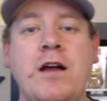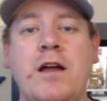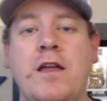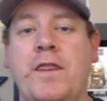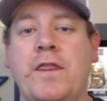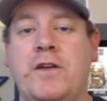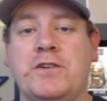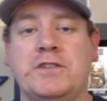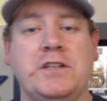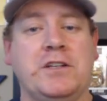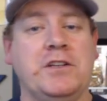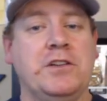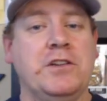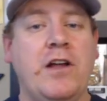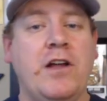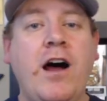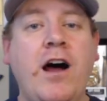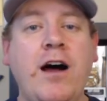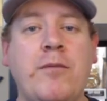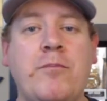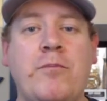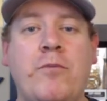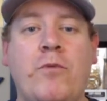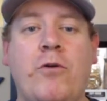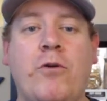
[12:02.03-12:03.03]
There's a
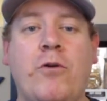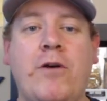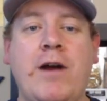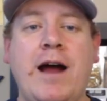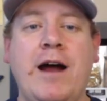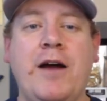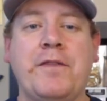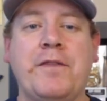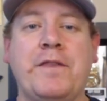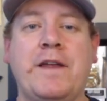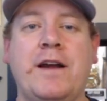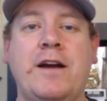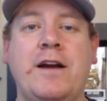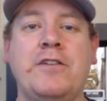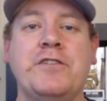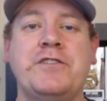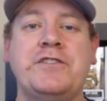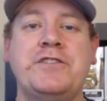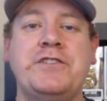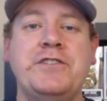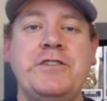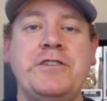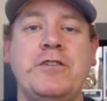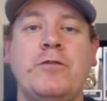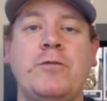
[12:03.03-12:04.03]
lot more out there.
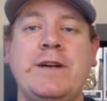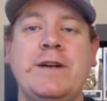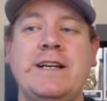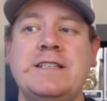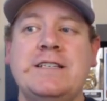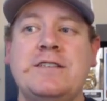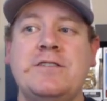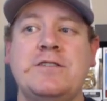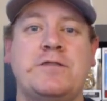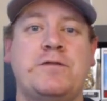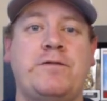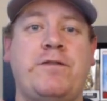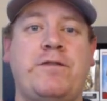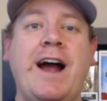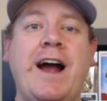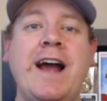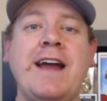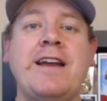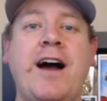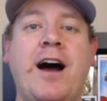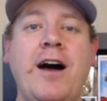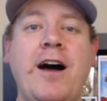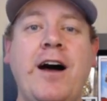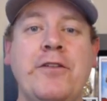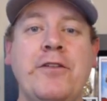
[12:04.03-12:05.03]
Do your research, find
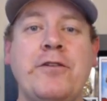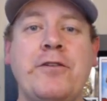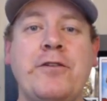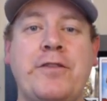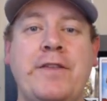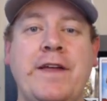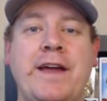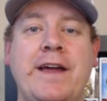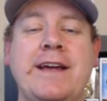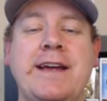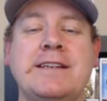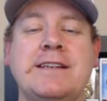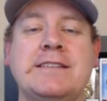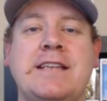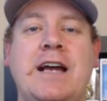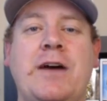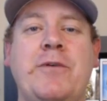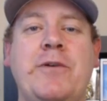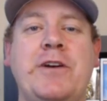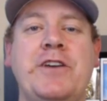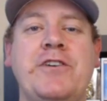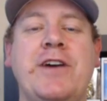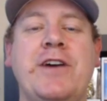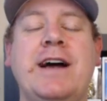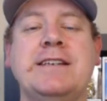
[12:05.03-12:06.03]
other things that
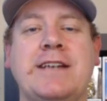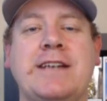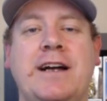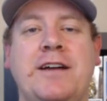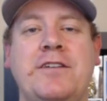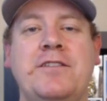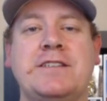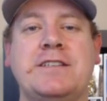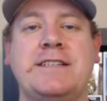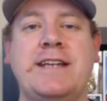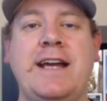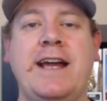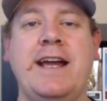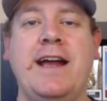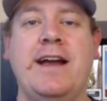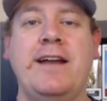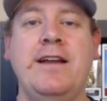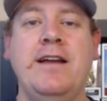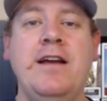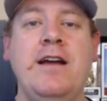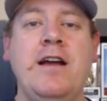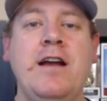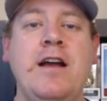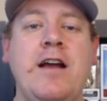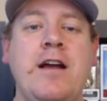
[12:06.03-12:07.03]
way you guys understand.
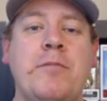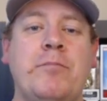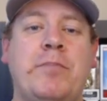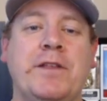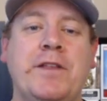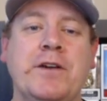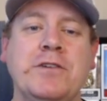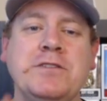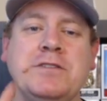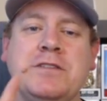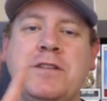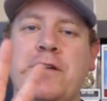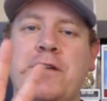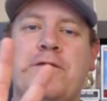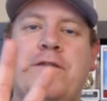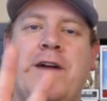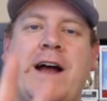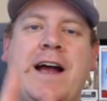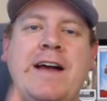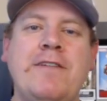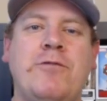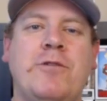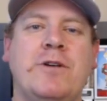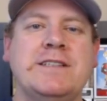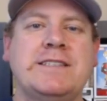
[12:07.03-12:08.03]
But those are the
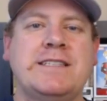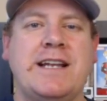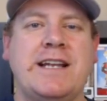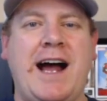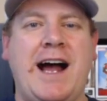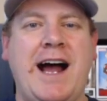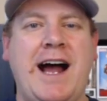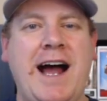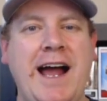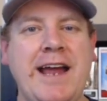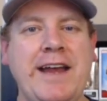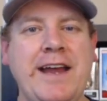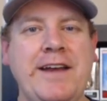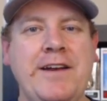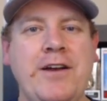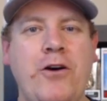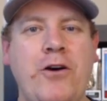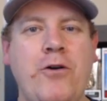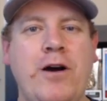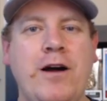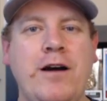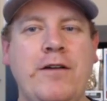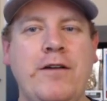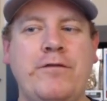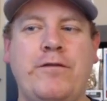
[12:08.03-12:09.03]
five ones that I know
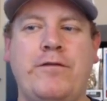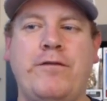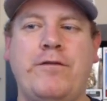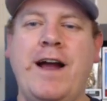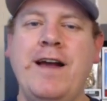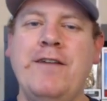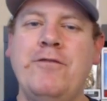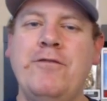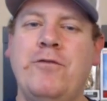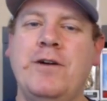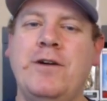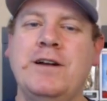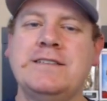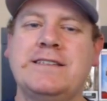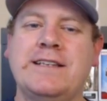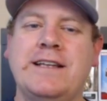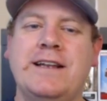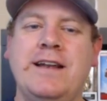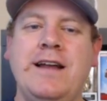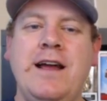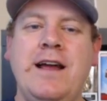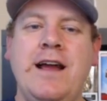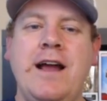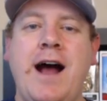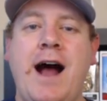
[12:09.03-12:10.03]
of, five ones that
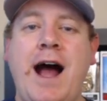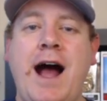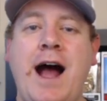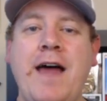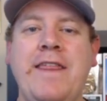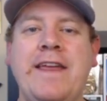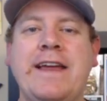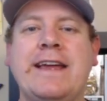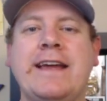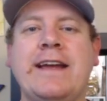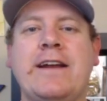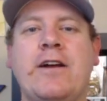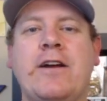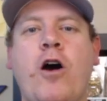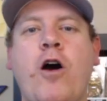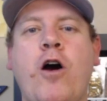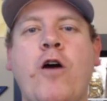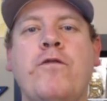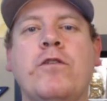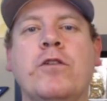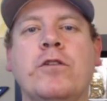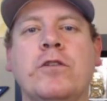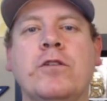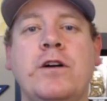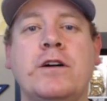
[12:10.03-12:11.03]
I think get
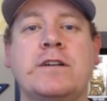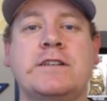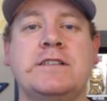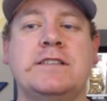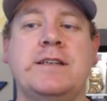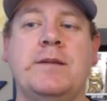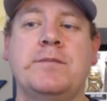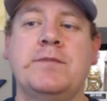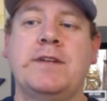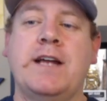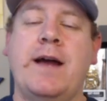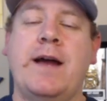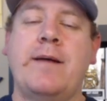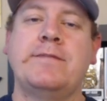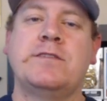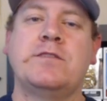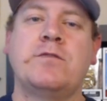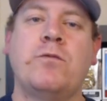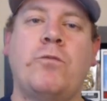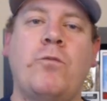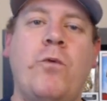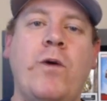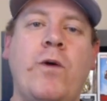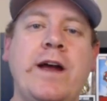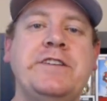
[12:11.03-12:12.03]
overlooked sometimes
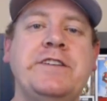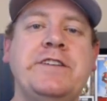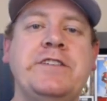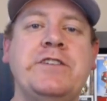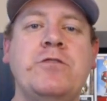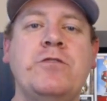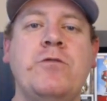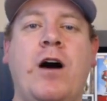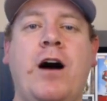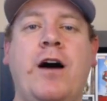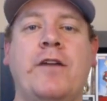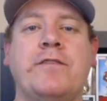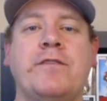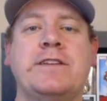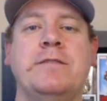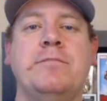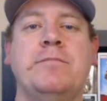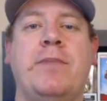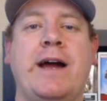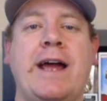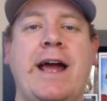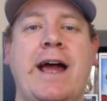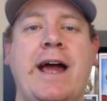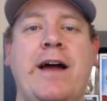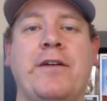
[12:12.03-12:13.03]
way too often
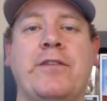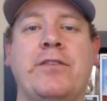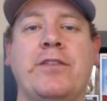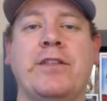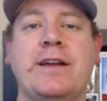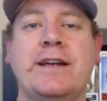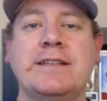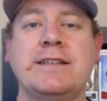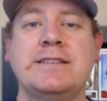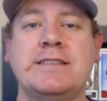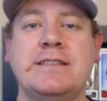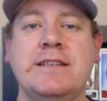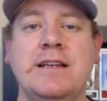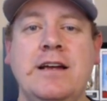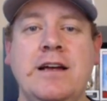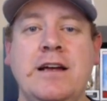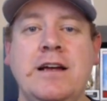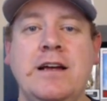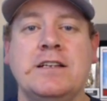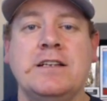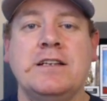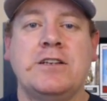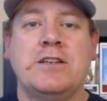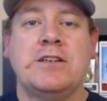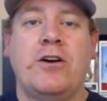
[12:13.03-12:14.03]
by athletes.
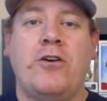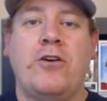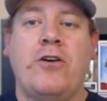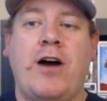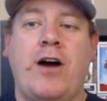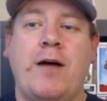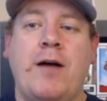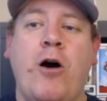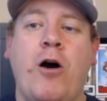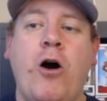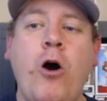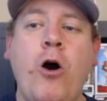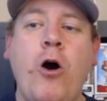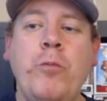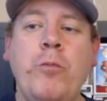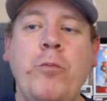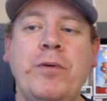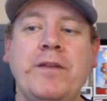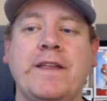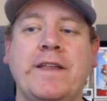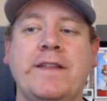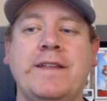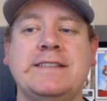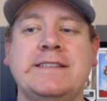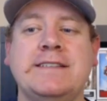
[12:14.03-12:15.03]
So I'm
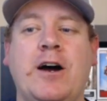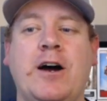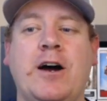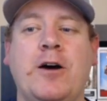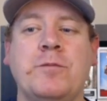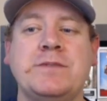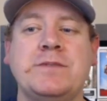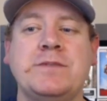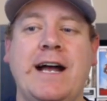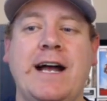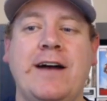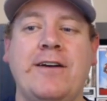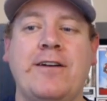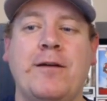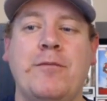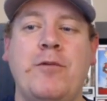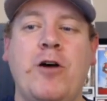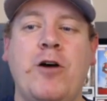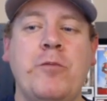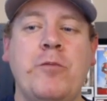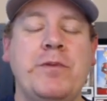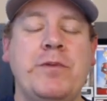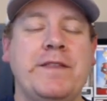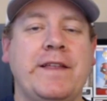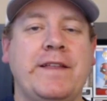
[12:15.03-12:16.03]
hoping that this helps out. I'm
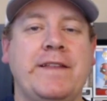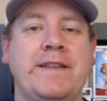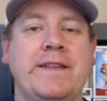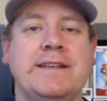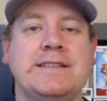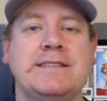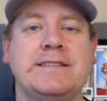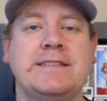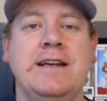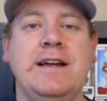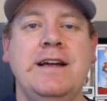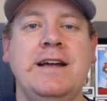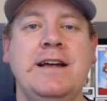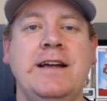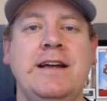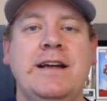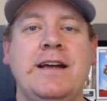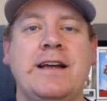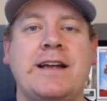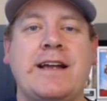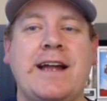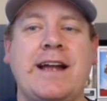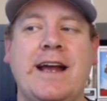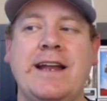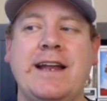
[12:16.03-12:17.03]
hoping that this
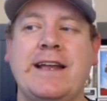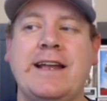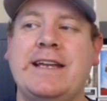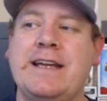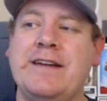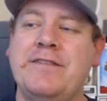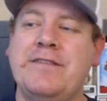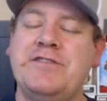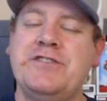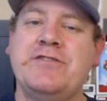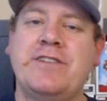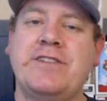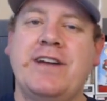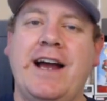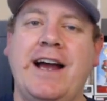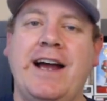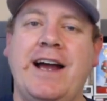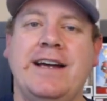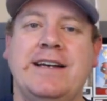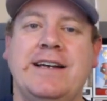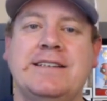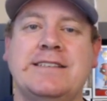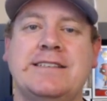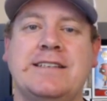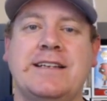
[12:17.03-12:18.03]
kind of gives you
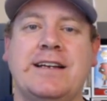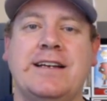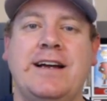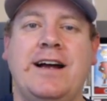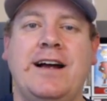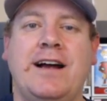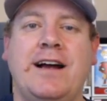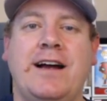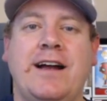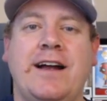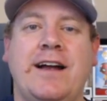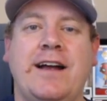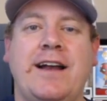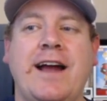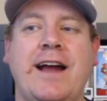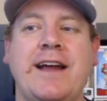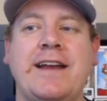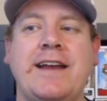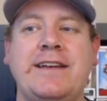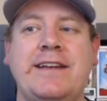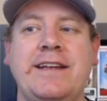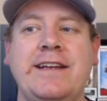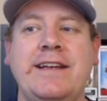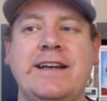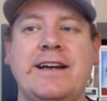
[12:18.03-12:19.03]
guys an
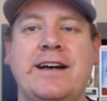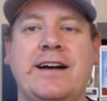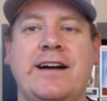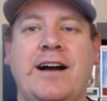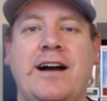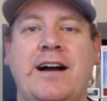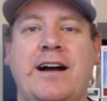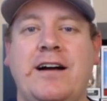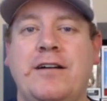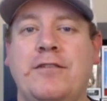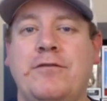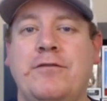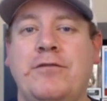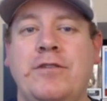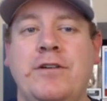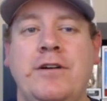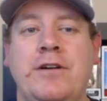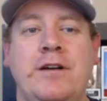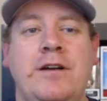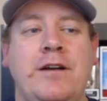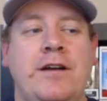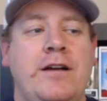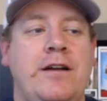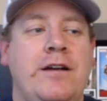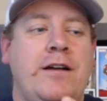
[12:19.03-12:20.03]
idea of,
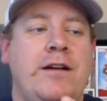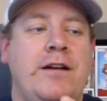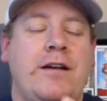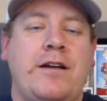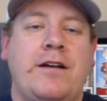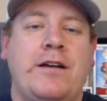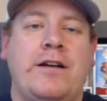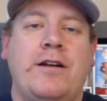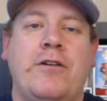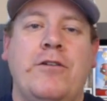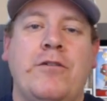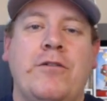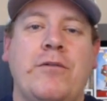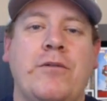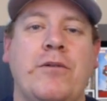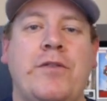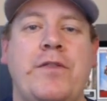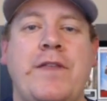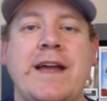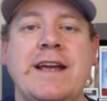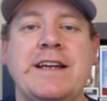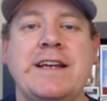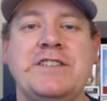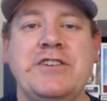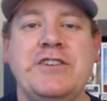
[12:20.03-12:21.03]
you know,
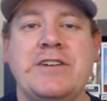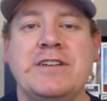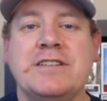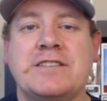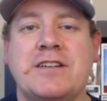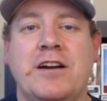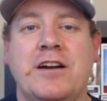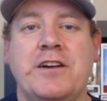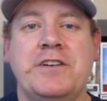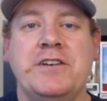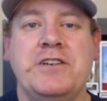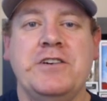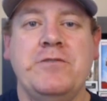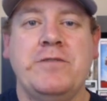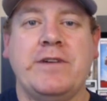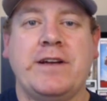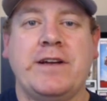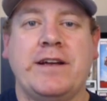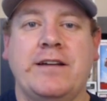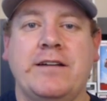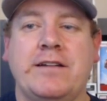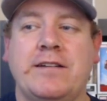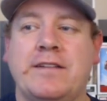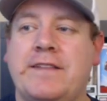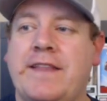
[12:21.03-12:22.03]
things you can start
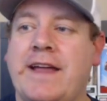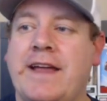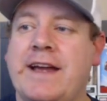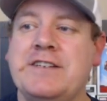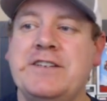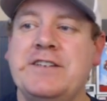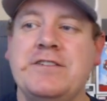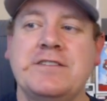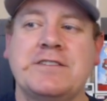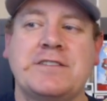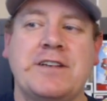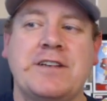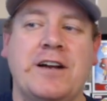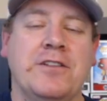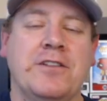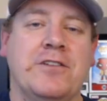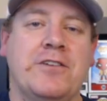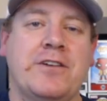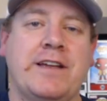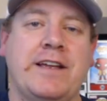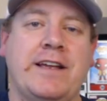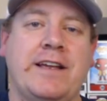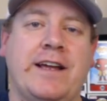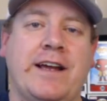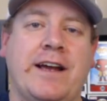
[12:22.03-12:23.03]
doing, things you can start
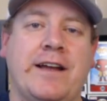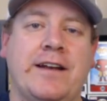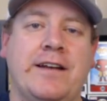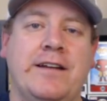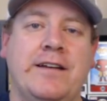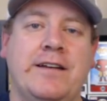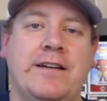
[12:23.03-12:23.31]
looking at.